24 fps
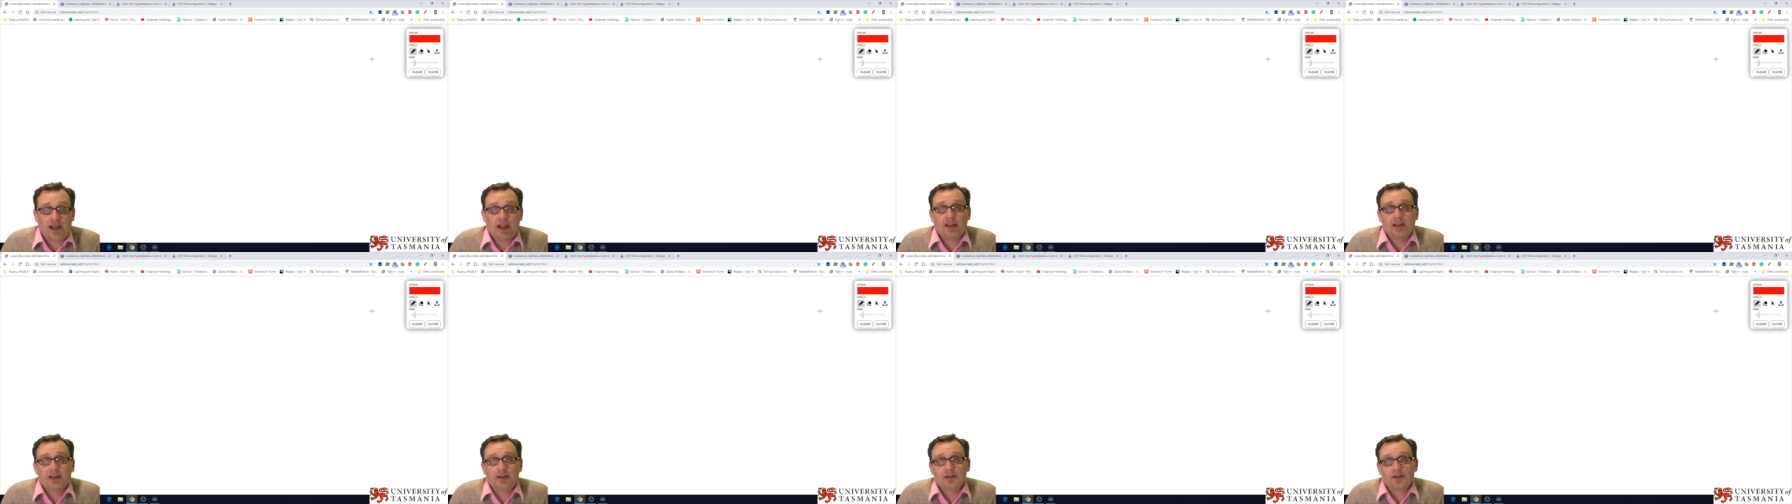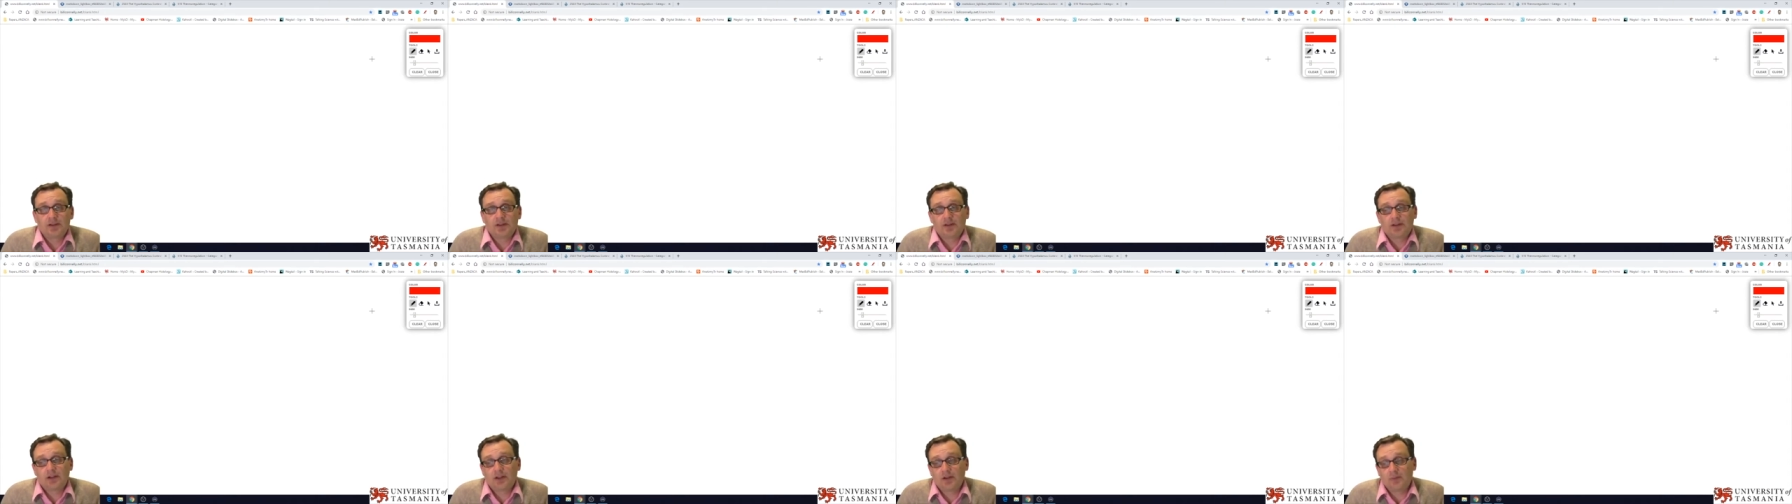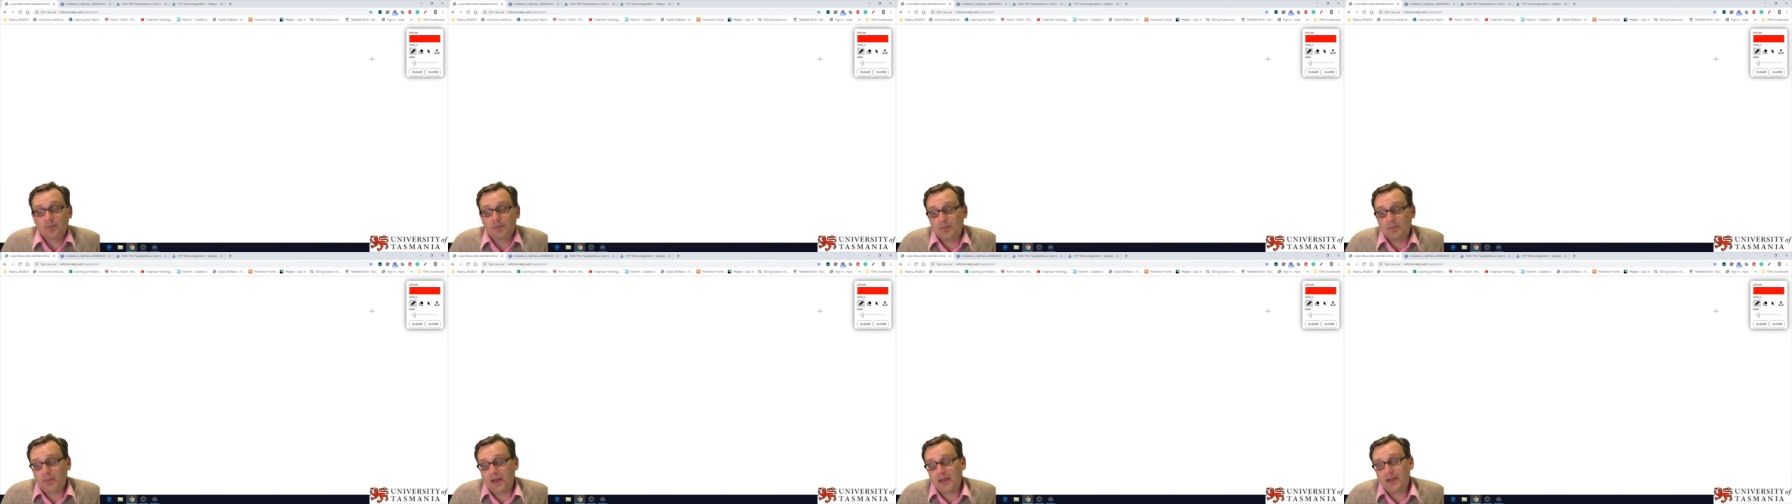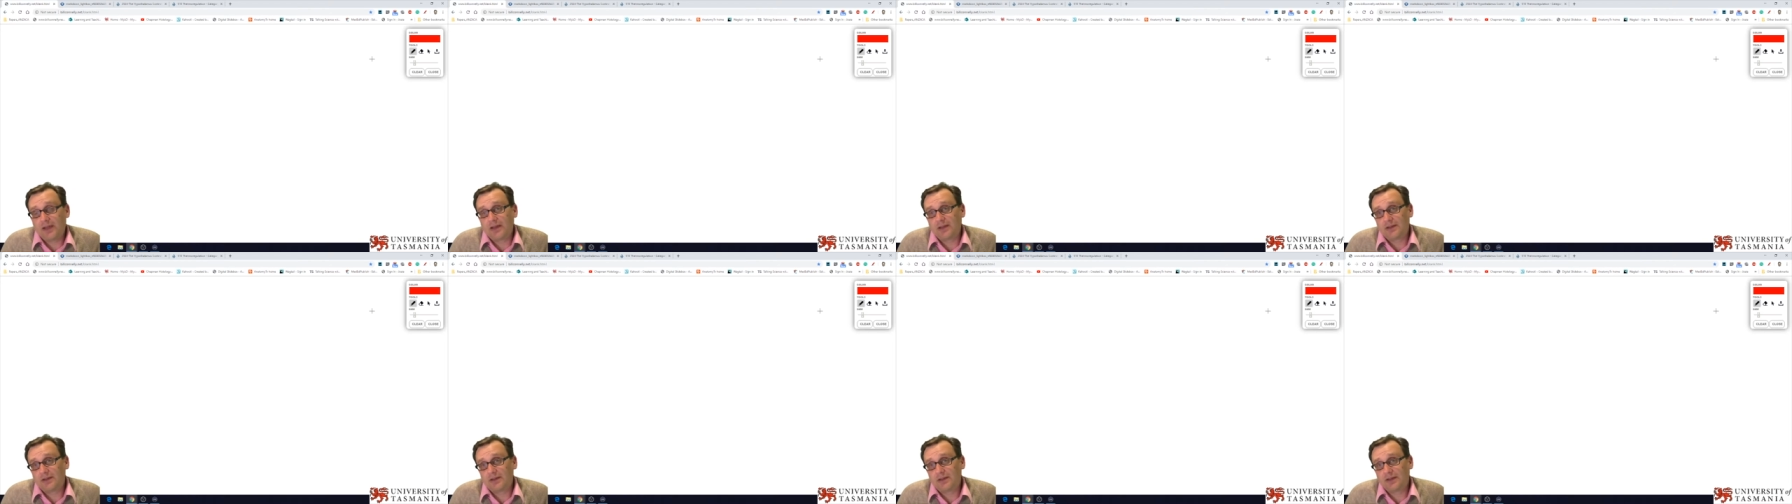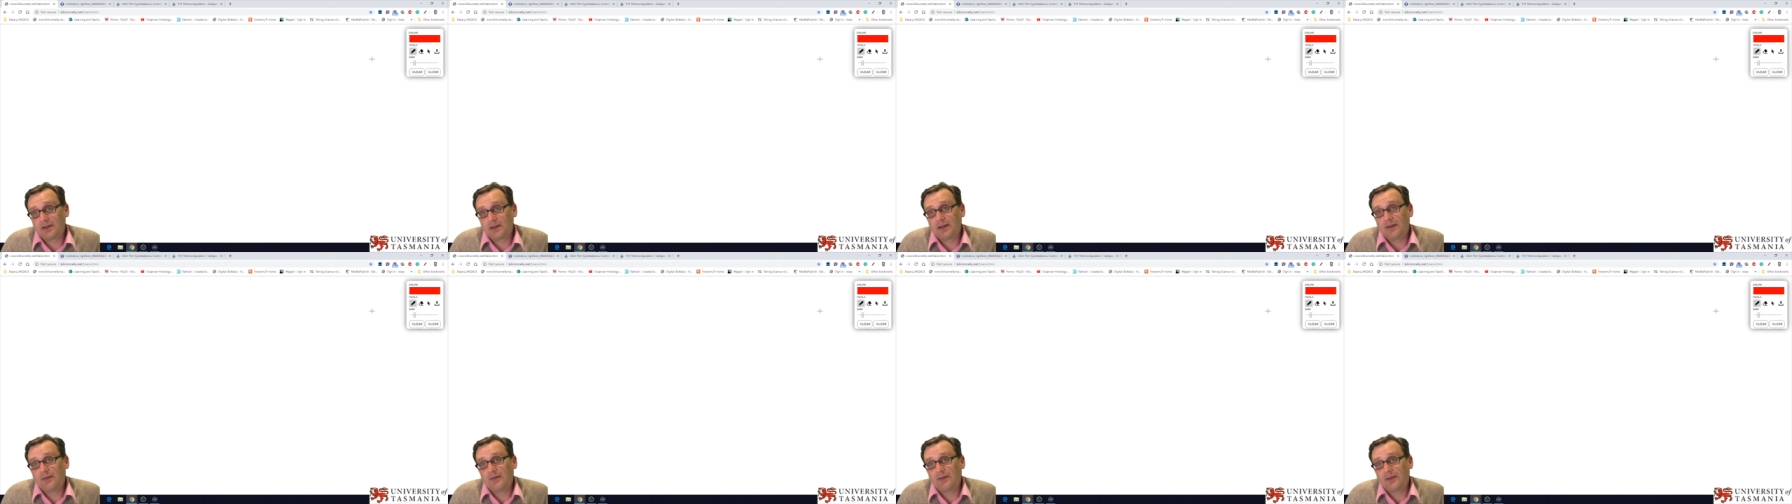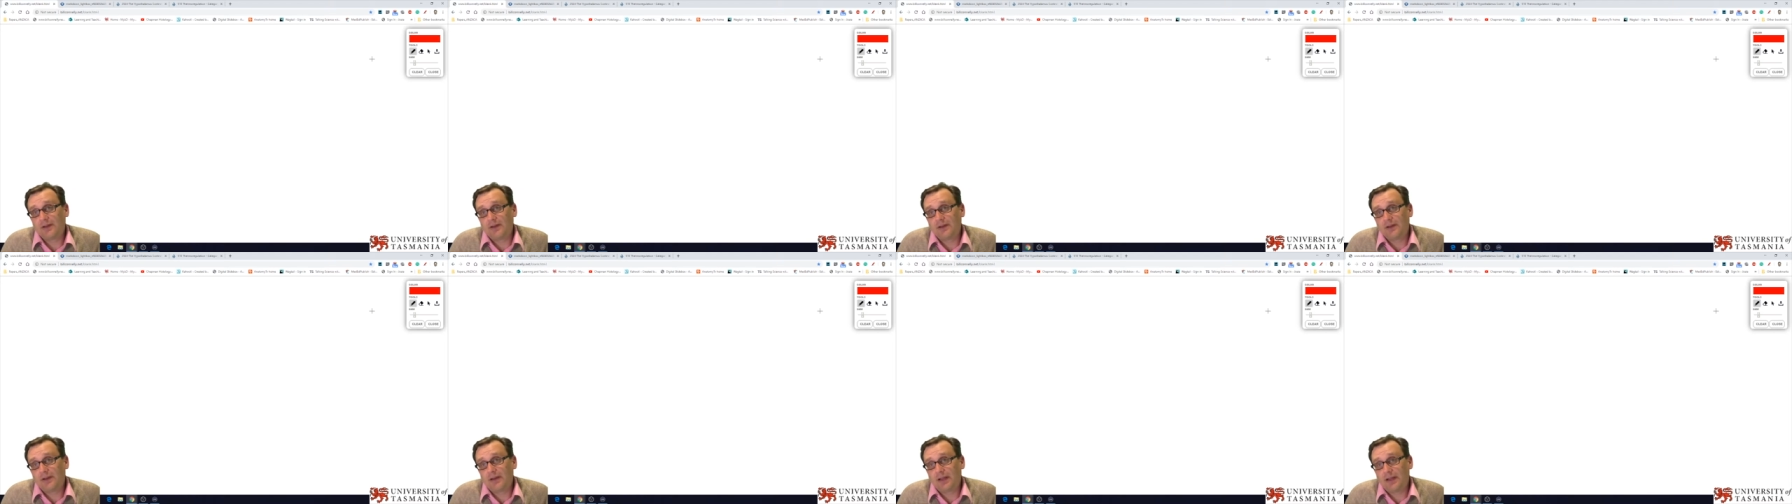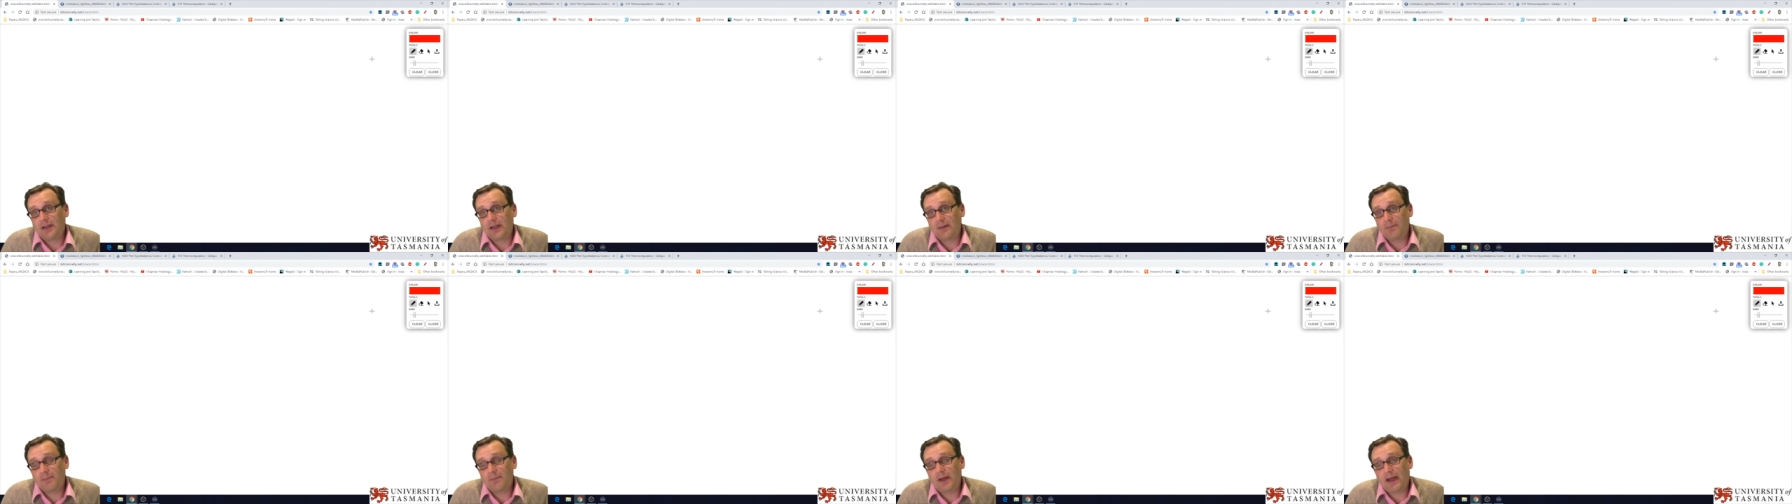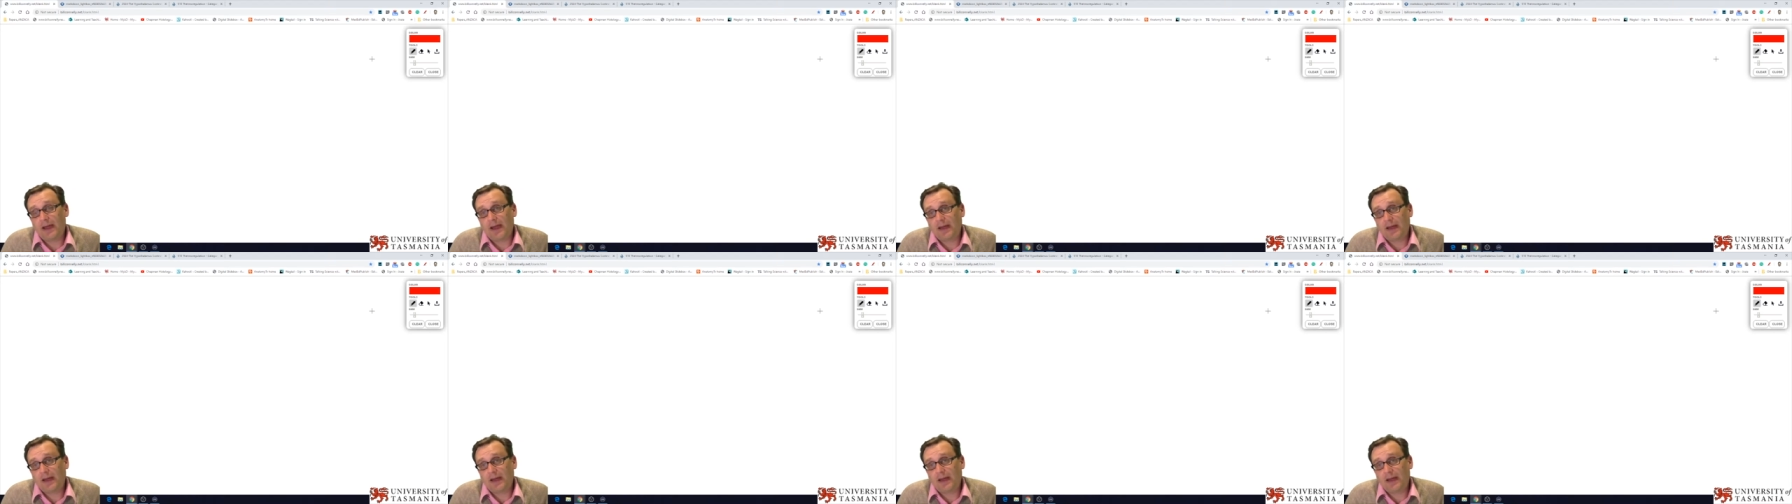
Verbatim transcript: challenge and can make a significant